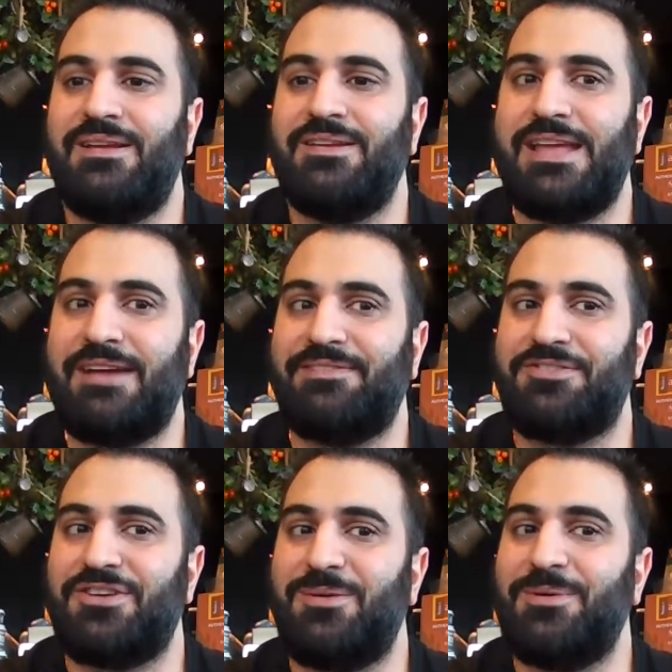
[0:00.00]
You have to
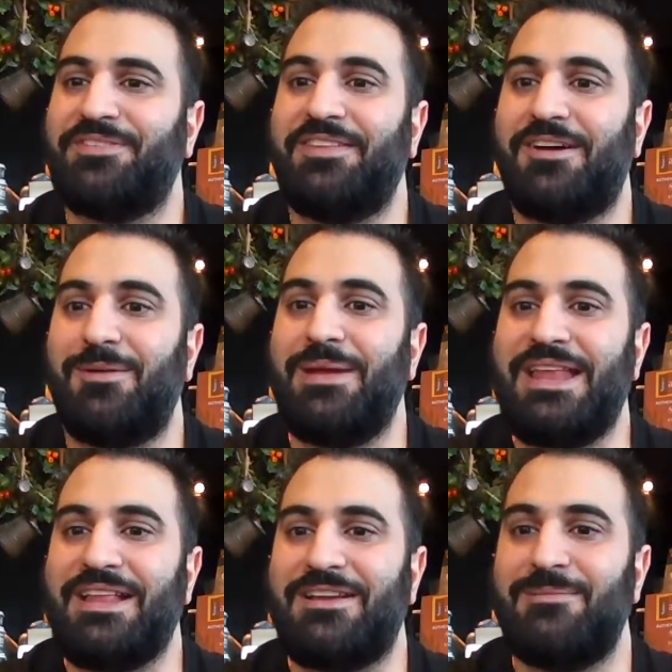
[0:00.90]
try Western
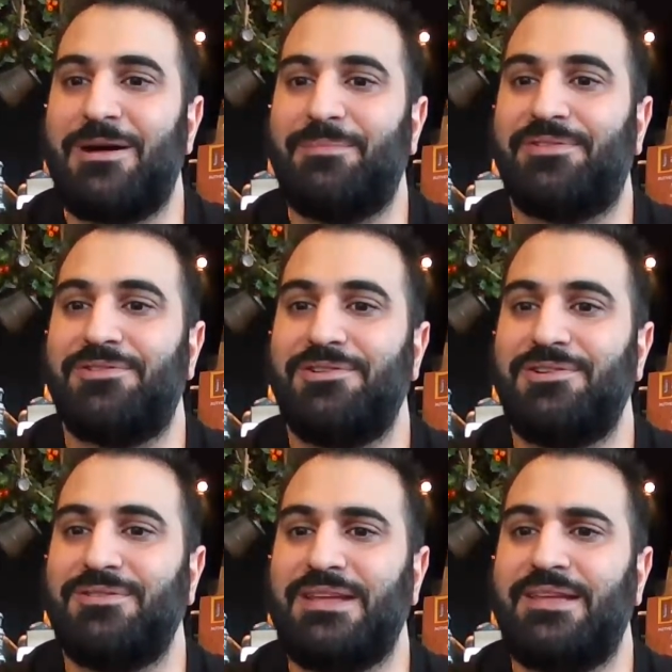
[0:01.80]
Armenian kebabs
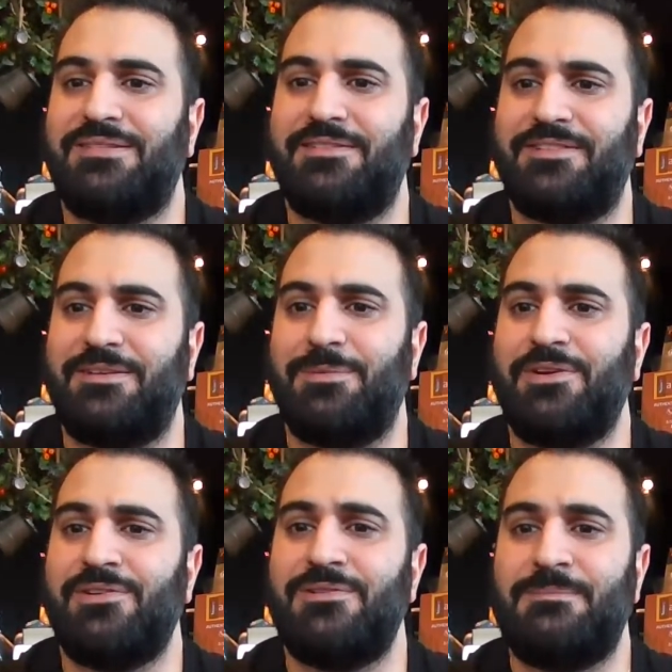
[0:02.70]
too. Yeah, definitely
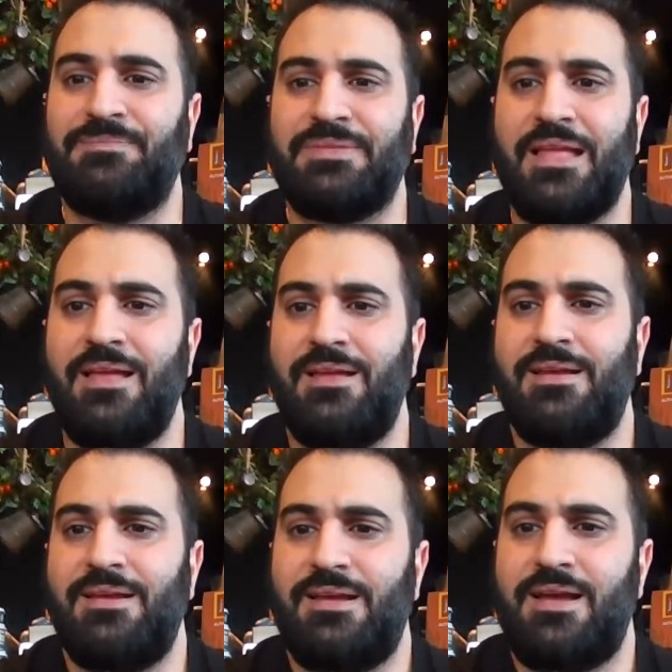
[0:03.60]
will.
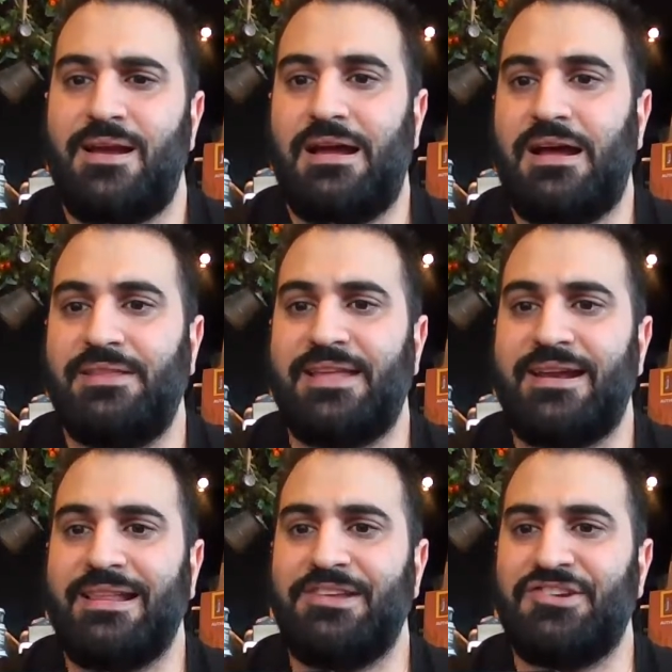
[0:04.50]

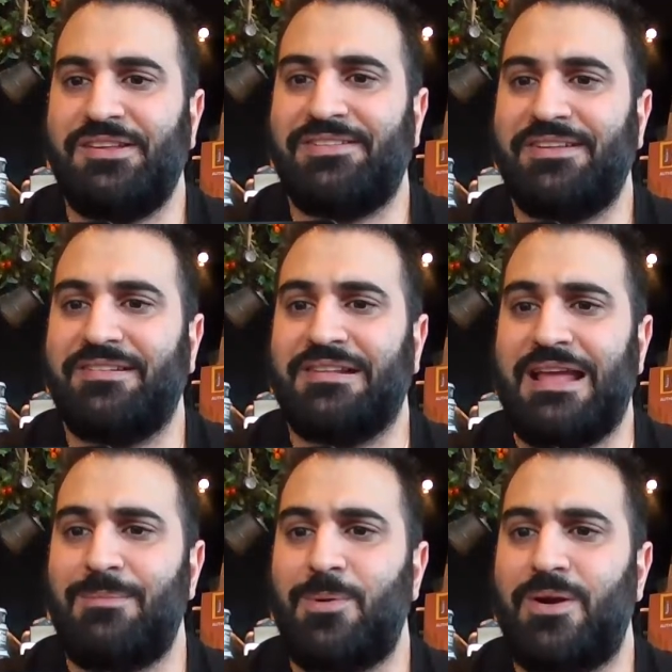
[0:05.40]
Natalie G says,
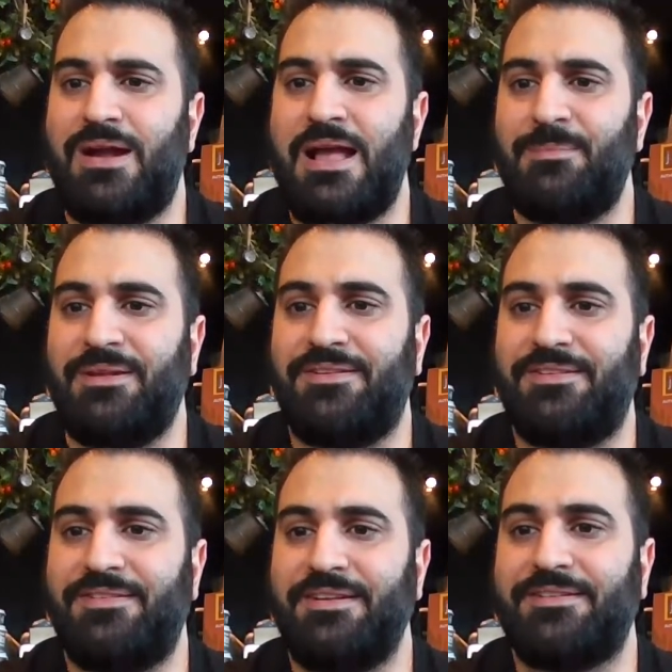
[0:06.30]
lamb where I am is
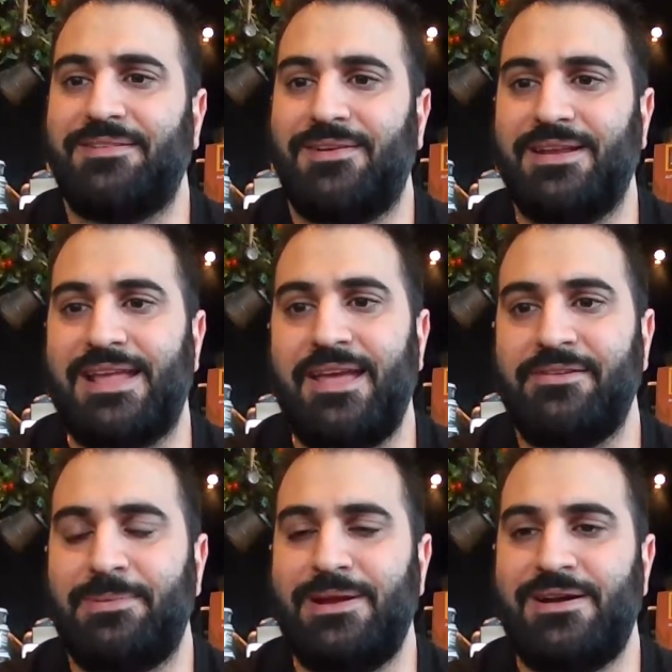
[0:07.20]

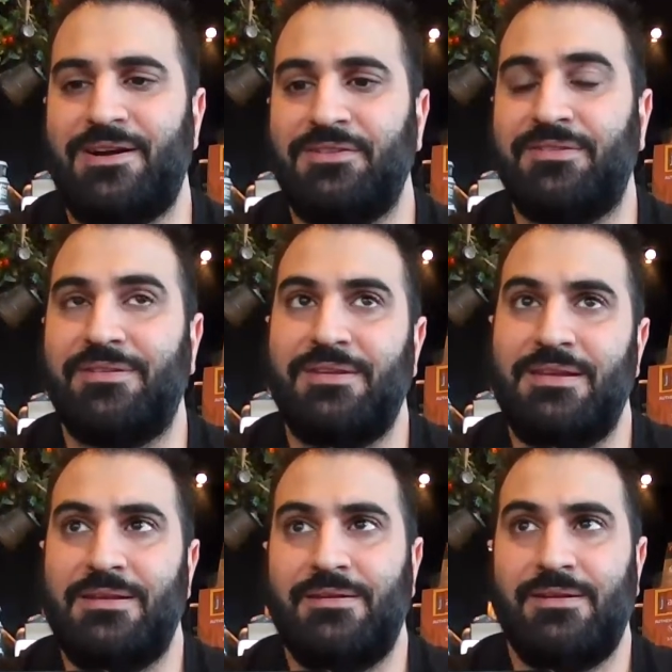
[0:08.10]
$6.98 a pound.
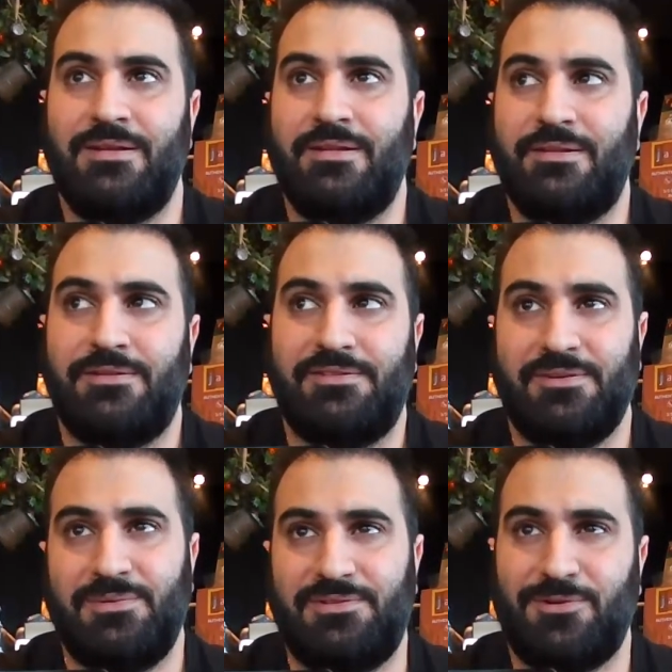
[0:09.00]

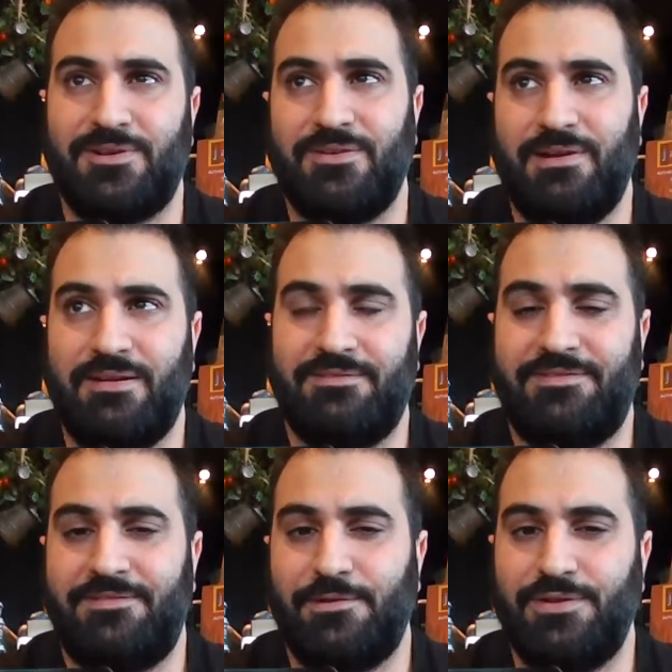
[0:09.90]
So we're talking around
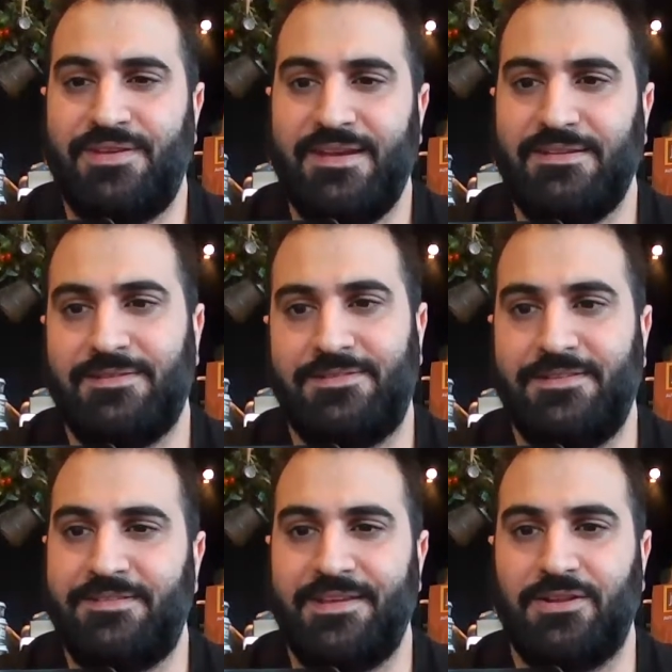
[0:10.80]
$13 to
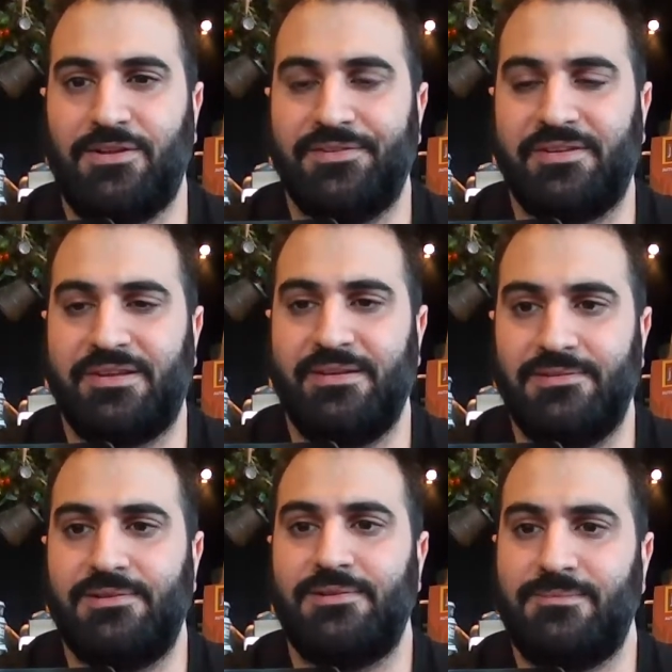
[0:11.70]
$15 a
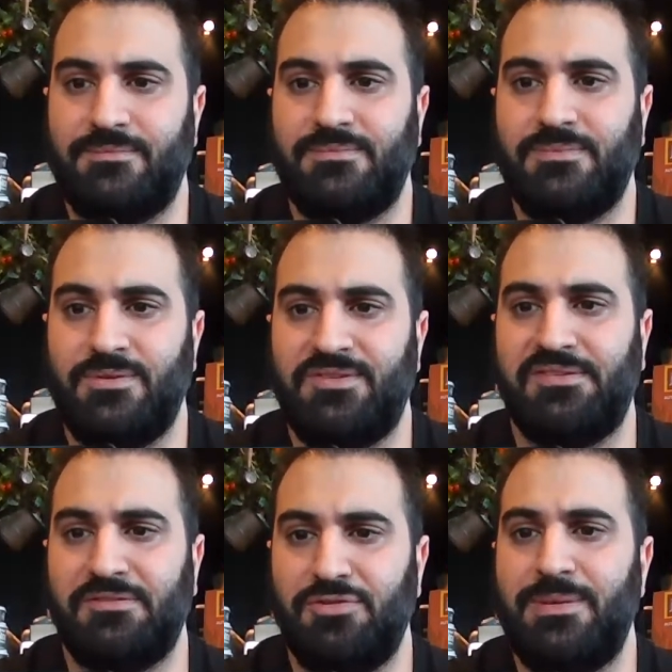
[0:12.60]
kilo, which
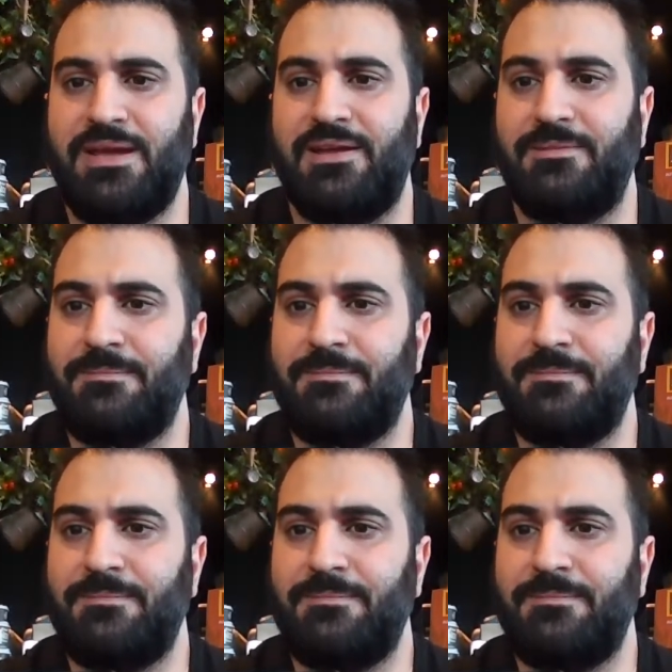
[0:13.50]
isn't too bad.